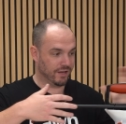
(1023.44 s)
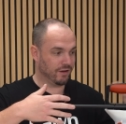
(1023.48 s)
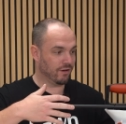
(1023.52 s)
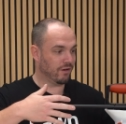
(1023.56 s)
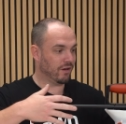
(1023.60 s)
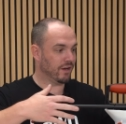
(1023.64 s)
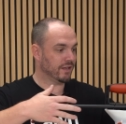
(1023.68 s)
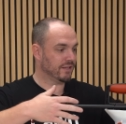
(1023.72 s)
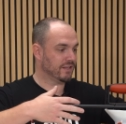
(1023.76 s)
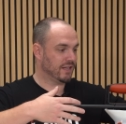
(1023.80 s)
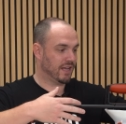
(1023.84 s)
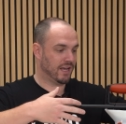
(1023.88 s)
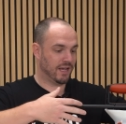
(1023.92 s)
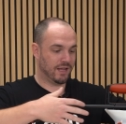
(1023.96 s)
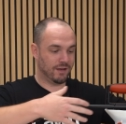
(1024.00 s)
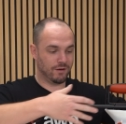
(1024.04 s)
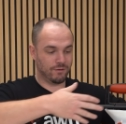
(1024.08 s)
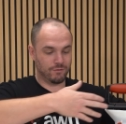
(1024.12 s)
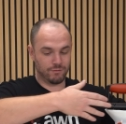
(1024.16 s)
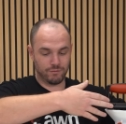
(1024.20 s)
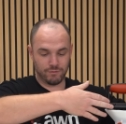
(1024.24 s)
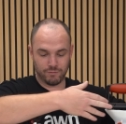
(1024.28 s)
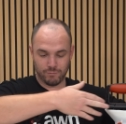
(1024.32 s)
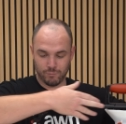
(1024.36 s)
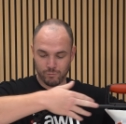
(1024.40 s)
nice
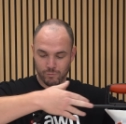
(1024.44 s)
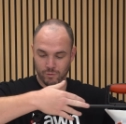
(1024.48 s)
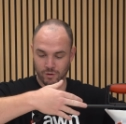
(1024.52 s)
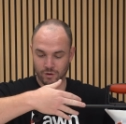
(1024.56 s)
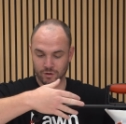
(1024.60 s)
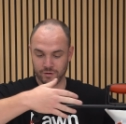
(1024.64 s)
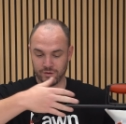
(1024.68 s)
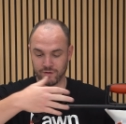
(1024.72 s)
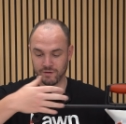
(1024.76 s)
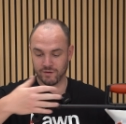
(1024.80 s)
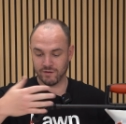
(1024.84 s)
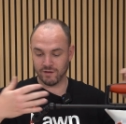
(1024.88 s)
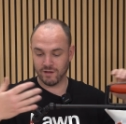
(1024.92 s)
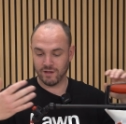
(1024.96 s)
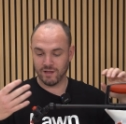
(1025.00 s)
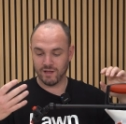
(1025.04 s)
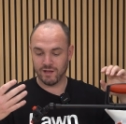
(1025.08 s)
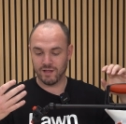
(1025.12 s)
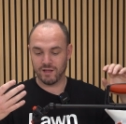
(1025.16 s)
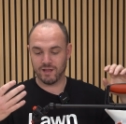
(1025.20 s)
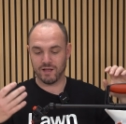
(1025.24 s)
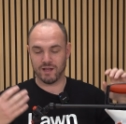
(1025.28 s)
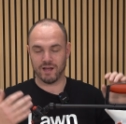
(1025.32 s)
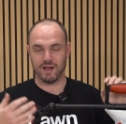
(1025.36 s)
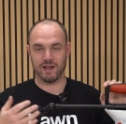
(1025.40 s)
handle, wand.
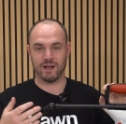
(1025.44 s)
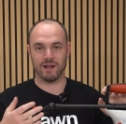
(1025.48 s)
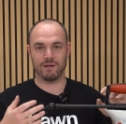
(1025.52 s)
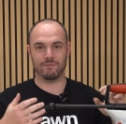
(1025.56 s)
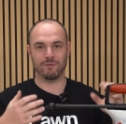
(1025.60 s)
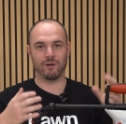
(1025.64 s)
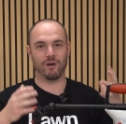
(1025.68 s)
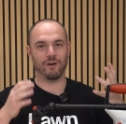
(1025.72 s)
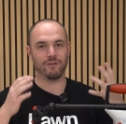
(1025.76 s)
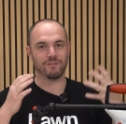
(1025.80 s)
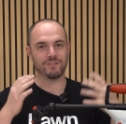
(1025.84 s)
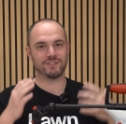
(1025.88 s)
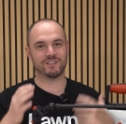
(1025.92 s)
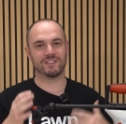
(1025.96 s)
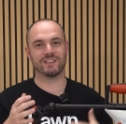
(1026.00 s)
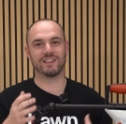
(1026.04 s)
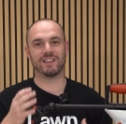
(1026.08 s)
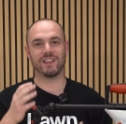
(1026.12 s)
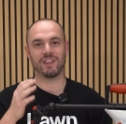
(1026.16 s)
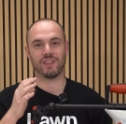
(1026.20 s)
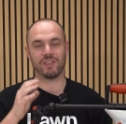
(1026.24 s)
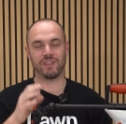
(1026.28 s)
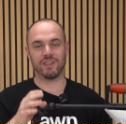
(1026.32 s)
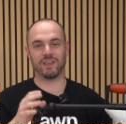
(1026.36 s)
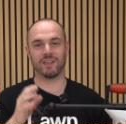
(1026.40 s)
Obviously,
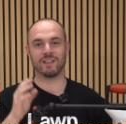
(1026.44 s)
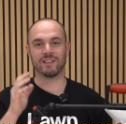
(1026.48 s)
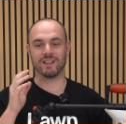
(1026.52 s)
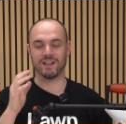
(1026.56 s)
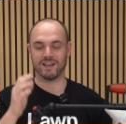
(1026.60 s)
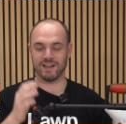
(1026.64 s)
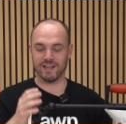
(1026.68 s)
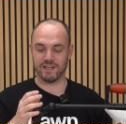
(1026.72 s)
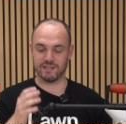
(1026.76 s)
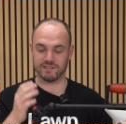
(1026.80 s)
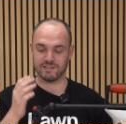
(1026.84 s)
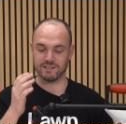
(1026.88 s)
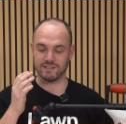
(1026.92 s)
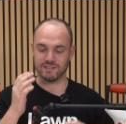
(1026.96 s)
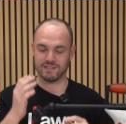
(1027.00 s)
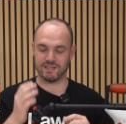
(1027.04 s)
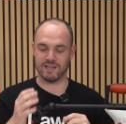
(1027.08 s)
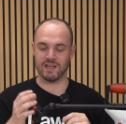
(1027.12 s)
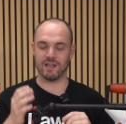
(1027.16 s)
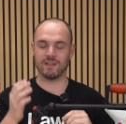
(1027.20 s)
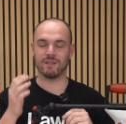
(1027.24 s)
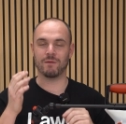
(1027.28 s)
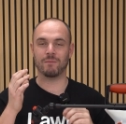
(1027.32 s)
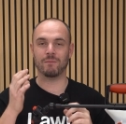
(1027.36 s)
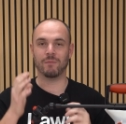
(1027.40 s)
the thing that lets it
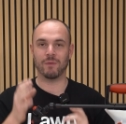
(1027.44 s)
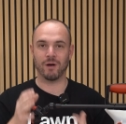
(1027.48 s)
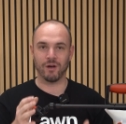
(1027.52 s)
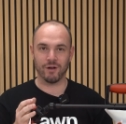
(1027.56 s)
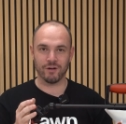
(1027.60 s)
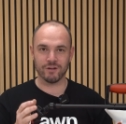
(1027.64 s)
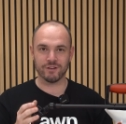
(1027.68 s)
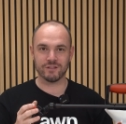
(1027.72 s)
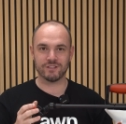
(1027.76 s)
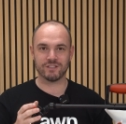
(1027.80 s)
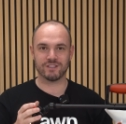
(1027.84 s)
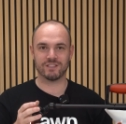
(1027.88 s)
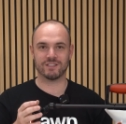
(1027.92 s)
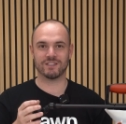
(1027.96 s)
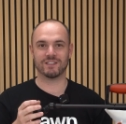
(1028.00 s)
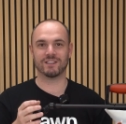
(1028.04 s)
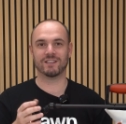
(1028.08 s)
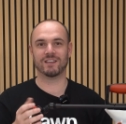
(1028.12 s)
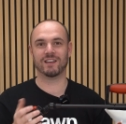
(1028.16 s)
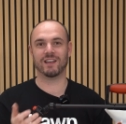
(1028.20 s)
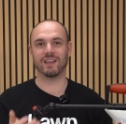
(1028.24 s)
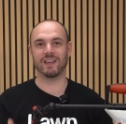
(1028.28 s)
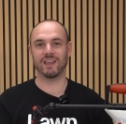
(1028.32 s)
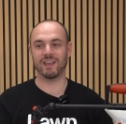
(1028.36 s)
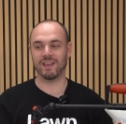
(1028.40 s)
down the most
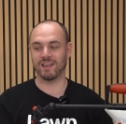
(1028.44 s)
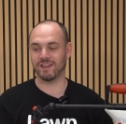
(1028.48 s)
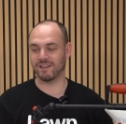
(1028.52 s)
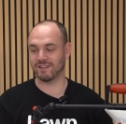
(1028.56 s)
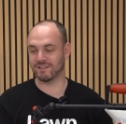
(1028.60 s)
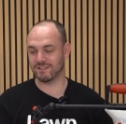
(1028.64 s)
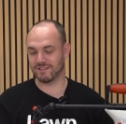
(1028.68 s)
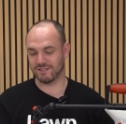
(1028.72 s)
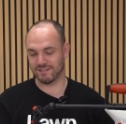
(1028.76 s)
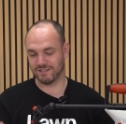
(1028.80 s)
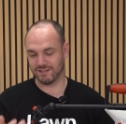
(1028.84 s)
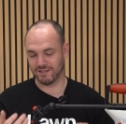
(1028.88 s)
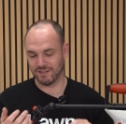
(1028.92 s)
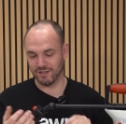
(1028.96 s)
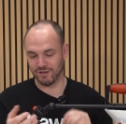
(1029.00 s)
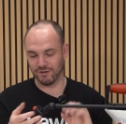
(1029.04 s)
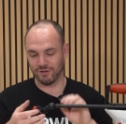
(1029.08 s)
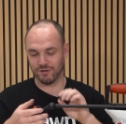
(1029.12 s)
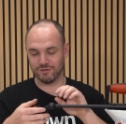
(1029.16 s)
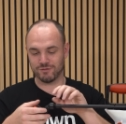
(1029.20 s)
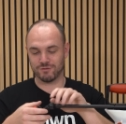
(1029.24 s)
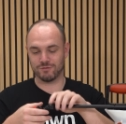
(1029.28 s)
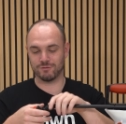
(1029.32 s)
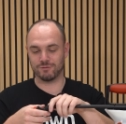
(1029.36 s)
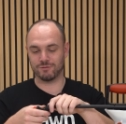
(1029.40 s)
is the
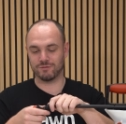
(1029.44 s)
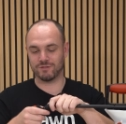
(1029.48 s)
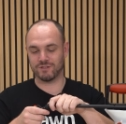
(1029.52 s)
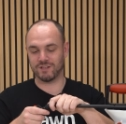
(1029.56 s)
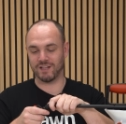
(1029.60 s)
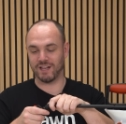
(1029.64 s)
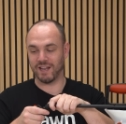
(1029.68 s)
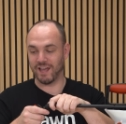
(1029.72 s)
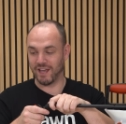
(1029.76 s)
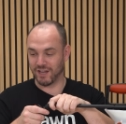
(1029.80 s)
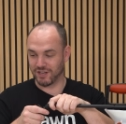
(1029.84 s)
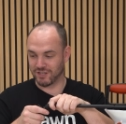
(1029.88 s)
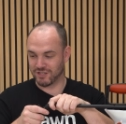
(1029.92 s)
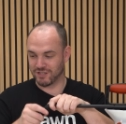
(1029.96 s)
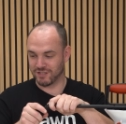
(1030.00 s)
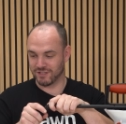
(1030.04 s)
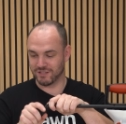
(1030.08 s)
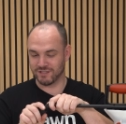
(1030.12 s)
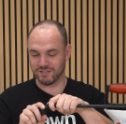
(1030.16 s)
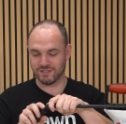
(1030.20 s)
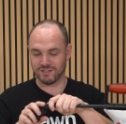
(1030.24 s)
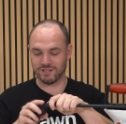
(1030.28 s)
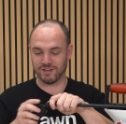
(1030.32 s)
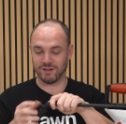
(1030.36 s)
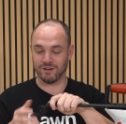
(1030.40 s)
nozzle selection.
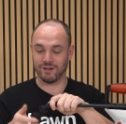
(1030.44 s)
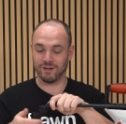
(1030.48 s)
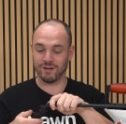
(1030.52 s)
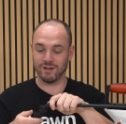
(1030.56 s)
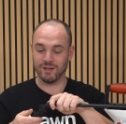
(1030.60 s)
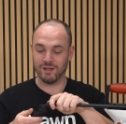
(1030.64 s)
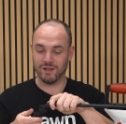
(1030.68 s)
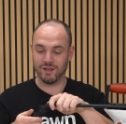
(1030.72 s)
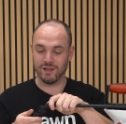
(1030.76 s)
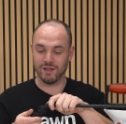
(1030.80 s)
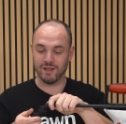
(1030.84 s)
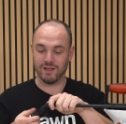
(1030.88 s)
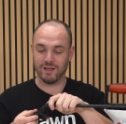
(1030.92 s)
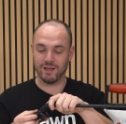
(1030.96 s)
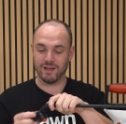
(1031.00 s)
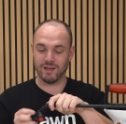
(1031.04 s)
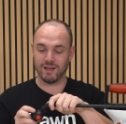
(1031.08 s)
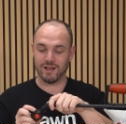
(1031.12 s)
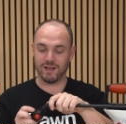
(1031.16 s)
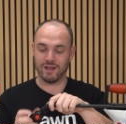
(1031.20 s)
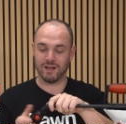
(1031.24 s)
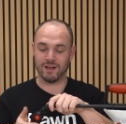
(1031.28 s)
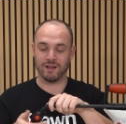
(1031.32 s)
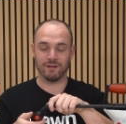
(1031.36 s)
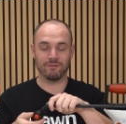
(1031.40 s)
So
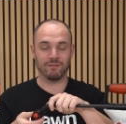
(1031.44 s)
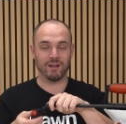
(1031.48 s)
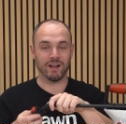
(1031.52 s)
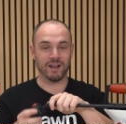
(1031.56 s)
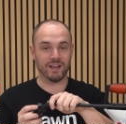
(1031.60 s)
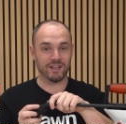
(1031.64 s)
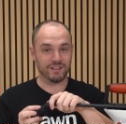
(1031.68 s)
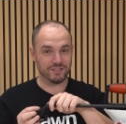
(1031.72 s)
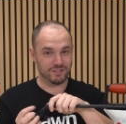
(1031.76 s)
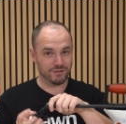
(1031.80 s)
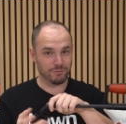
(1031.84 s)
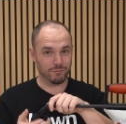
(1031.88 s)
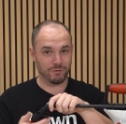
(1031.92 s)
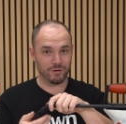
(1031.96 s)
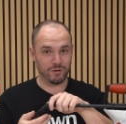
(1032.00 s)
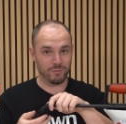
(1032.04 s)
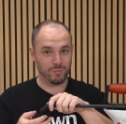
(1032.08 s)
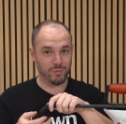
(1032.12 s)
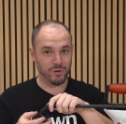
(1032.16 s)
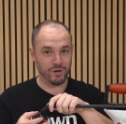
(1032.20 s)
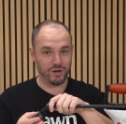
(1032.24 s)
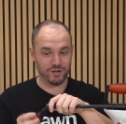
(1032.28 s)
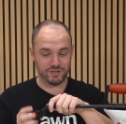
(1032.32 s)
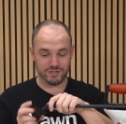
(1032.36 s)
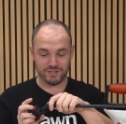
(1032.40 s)
unless you want to
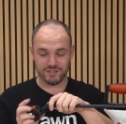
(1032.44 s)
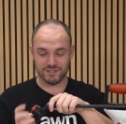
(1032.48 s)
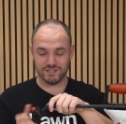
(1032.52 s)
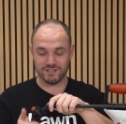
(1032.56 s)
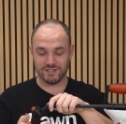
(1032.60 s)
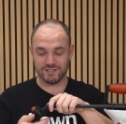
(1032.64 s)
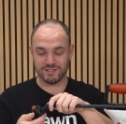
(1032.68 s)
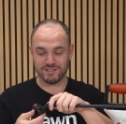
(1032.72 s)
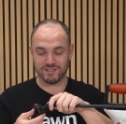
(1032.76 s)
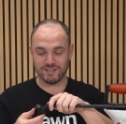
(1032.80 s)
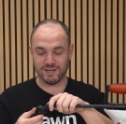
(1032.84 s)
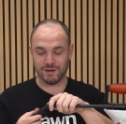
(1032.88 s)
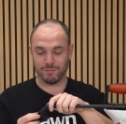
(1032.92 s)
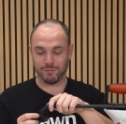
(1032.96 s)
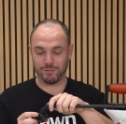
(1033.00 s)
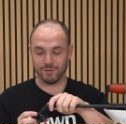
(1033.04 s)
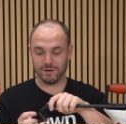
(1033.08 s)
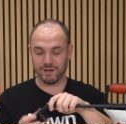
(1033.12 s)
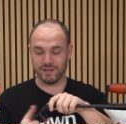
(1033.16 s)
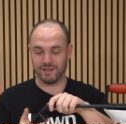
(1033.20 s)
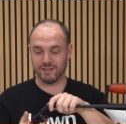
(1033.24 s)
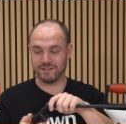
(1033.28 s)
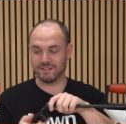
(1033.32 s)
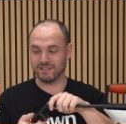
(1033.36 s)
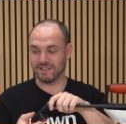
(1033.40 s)
purchase this
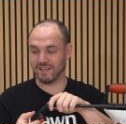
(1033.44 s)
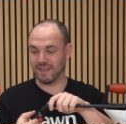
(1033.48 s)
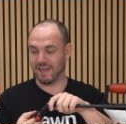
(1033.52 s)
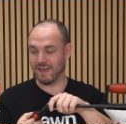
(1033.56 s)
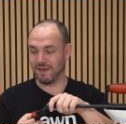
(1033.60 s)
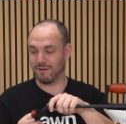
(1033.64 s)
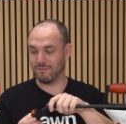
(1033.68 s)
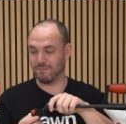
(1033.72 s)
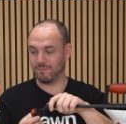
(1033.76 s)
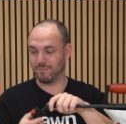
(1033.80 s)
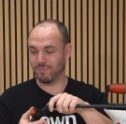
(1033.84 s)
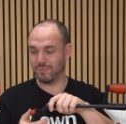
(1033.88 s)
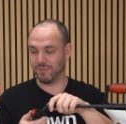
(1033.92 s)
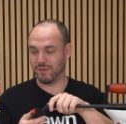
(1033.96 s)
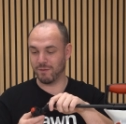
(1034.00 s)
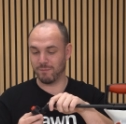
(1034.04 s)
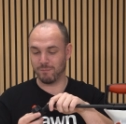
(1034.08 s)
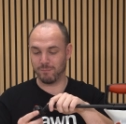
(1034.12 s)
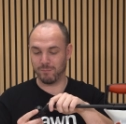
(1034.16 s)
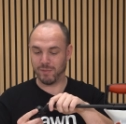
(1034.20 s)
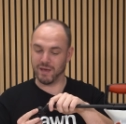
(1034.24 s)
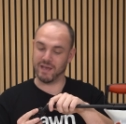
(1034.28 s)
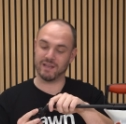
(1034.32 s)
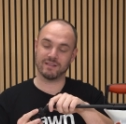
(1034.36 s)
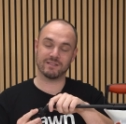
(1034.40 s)
separately to get the
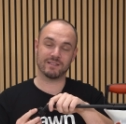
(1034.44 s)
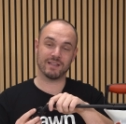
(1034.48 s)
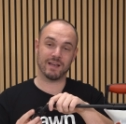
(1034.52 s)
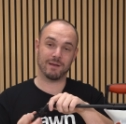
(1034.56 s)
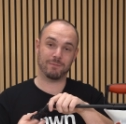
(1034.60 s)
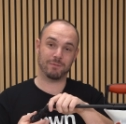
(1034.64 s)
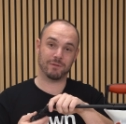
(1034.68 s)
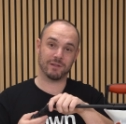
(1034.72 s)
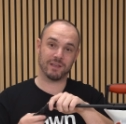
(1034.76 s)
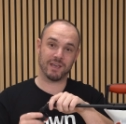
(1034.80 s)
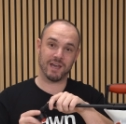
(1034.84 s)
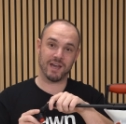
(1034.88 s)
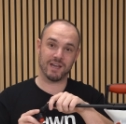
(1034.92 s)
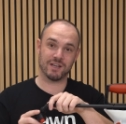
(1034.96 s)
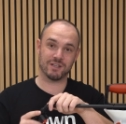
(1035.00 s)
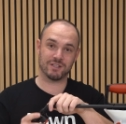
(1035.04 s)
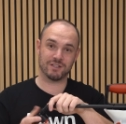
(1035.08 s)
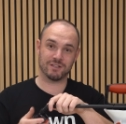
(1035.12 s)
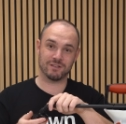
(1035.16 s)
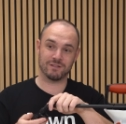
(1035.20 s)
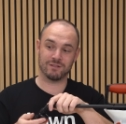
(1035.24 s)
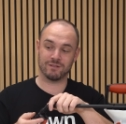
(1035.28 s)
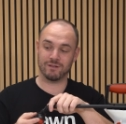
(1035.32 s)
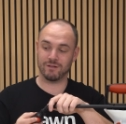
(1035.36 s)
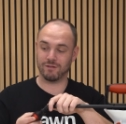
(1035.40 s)
best
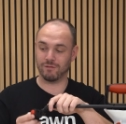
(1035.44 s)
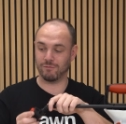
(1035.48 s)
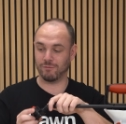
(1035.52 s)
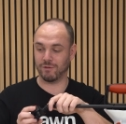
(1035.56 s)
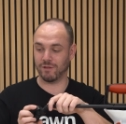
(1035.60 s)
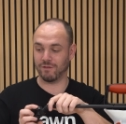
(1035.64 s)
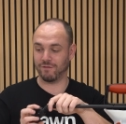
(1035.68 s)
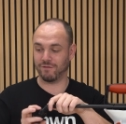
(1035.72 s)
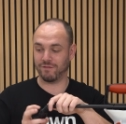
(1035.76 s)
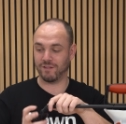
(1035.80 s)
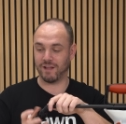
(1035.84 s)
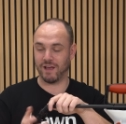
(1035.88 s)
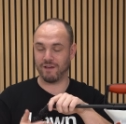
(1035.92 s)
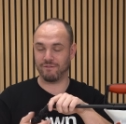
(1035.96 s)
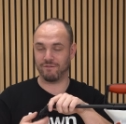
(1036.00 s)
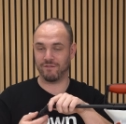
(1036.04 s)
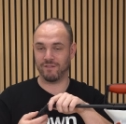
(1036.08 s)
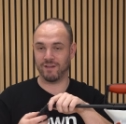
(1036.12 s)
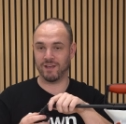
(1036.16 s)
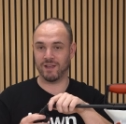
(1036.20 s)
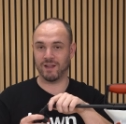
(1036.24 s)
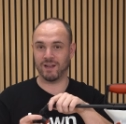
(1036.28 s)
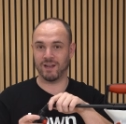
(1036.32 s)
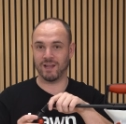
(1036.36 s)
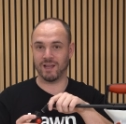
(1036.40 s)
application with a flat
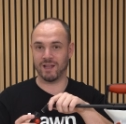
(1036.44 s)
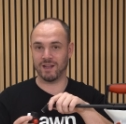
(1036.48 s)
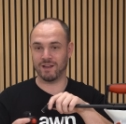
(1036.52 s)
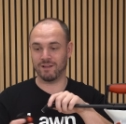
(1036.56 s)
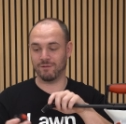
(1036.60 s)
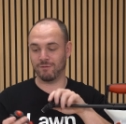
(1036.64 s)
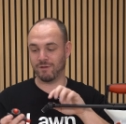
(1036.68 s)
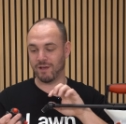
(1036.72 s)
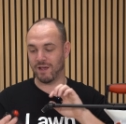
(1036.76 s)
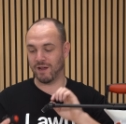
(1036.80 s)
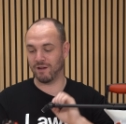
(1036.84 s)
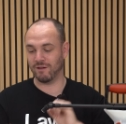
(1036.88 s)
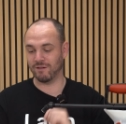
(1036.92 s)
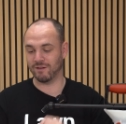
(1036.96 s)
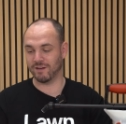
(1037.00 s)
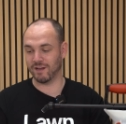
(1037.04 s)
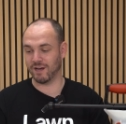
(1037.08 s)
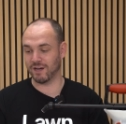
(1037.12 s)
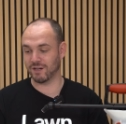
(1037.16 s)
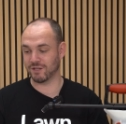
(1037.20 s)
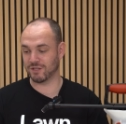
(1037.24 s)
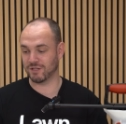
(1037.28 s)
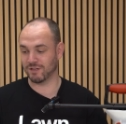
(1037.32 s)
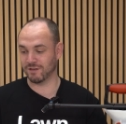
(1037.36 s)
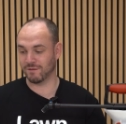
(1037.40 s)
fan and an air
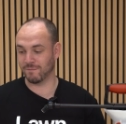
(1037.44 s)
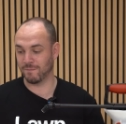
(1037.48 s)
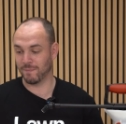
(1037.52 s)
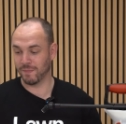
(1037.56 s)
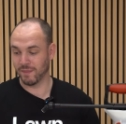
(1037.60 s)
induction,